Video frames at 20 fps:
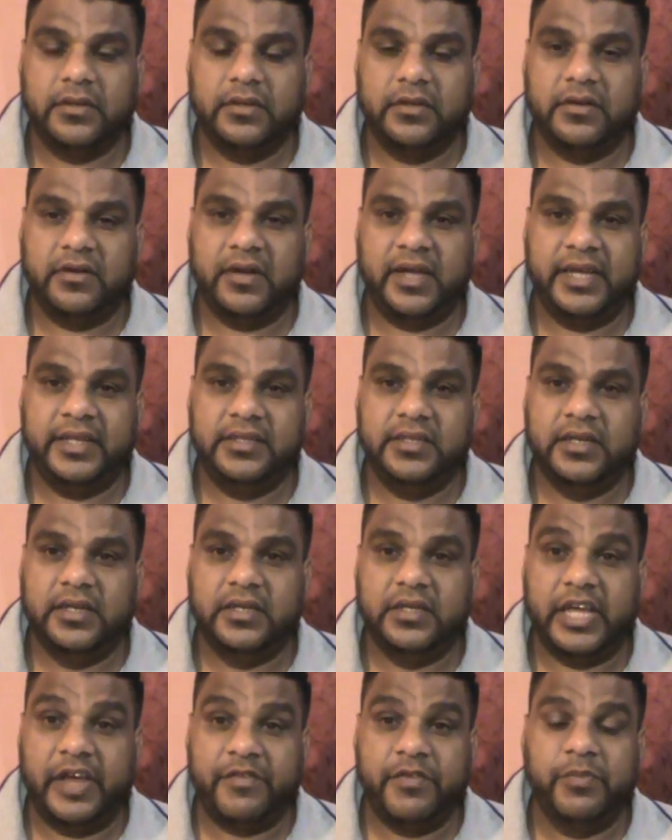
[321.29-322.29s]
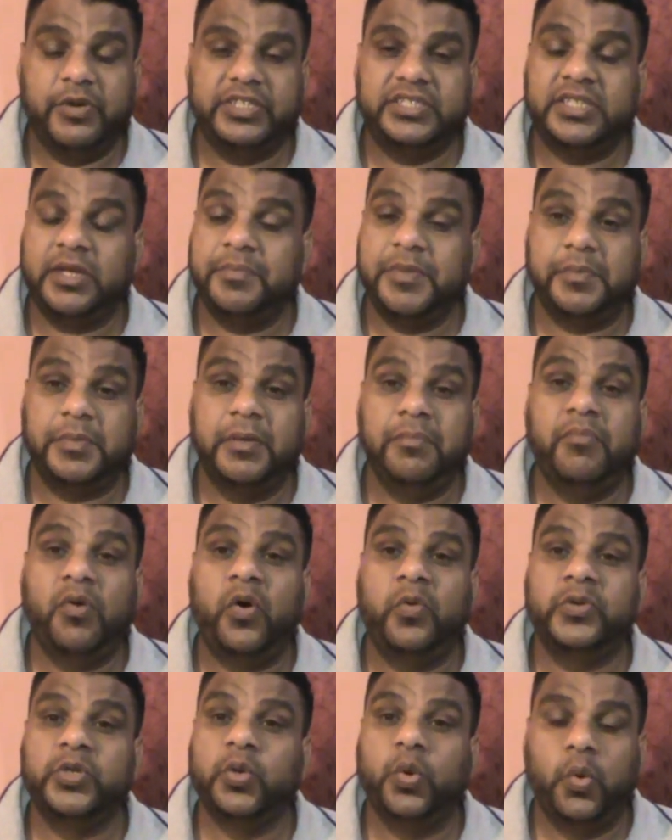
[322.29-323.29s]
Right? Everybody, some people
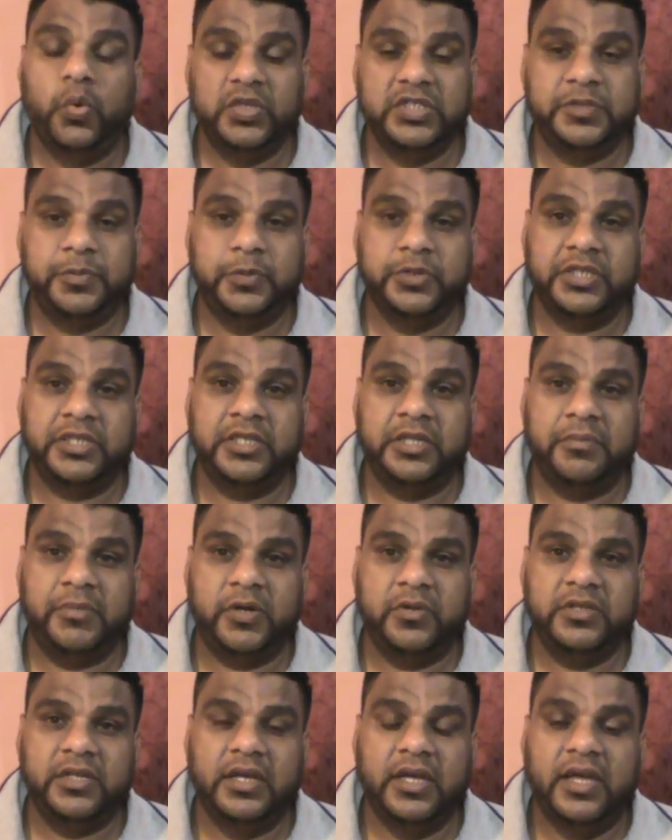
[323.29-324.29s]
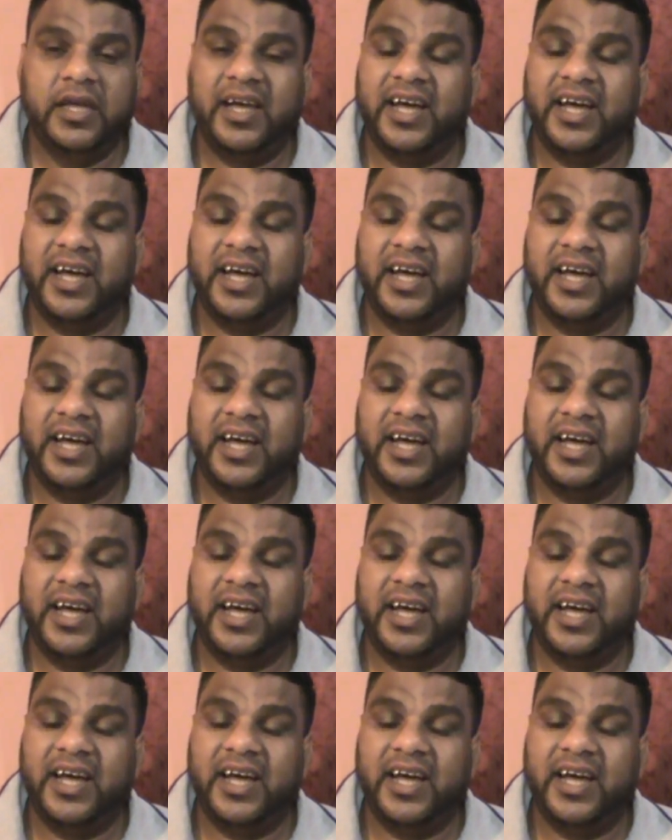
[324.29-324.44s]
born with gold spoon in their mouth.